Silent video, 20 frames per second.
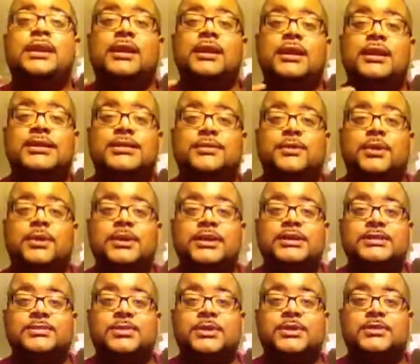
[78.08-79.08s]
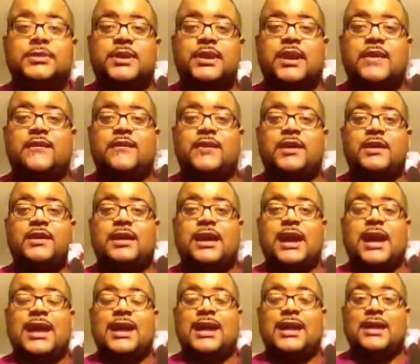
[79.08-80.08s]
it's one of these books right here. I feel
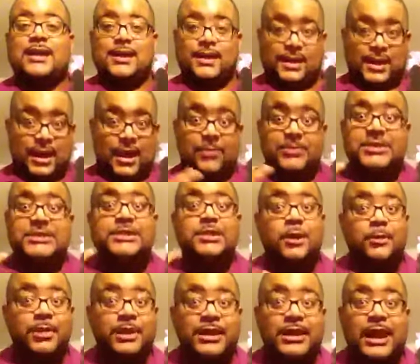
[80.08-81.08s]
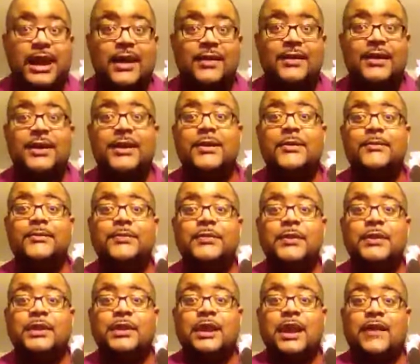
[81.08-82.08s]
like I'm just gonna put it out there.
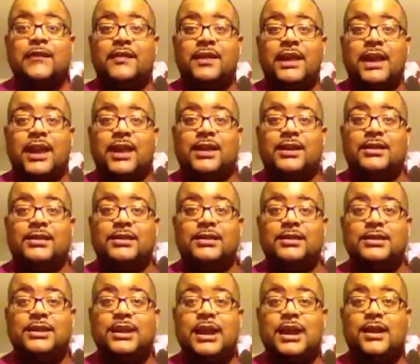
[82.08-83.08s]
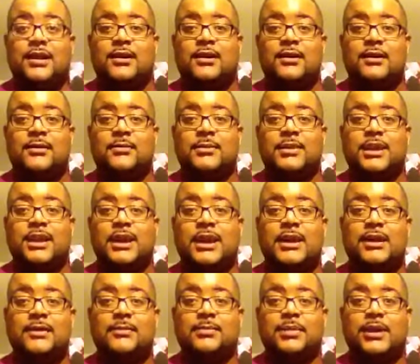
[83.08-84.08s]
I feel like um, the
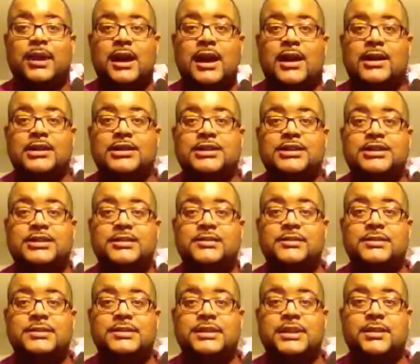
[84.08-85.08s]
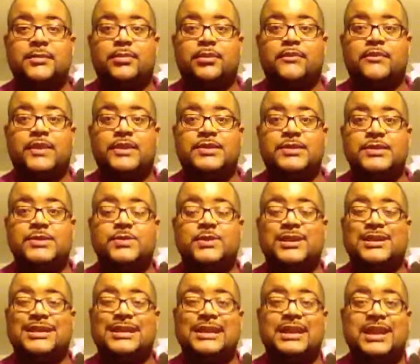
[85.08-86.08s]
college students and professors
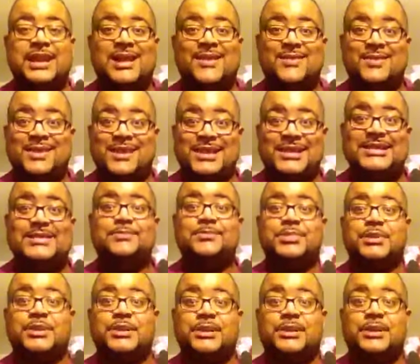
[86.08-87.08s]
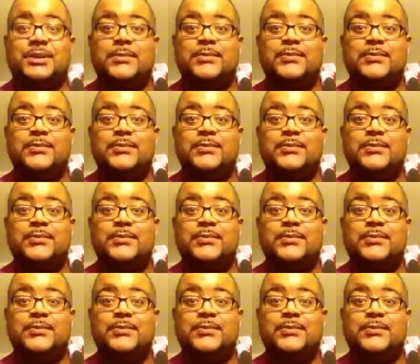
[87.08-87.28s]
will love this book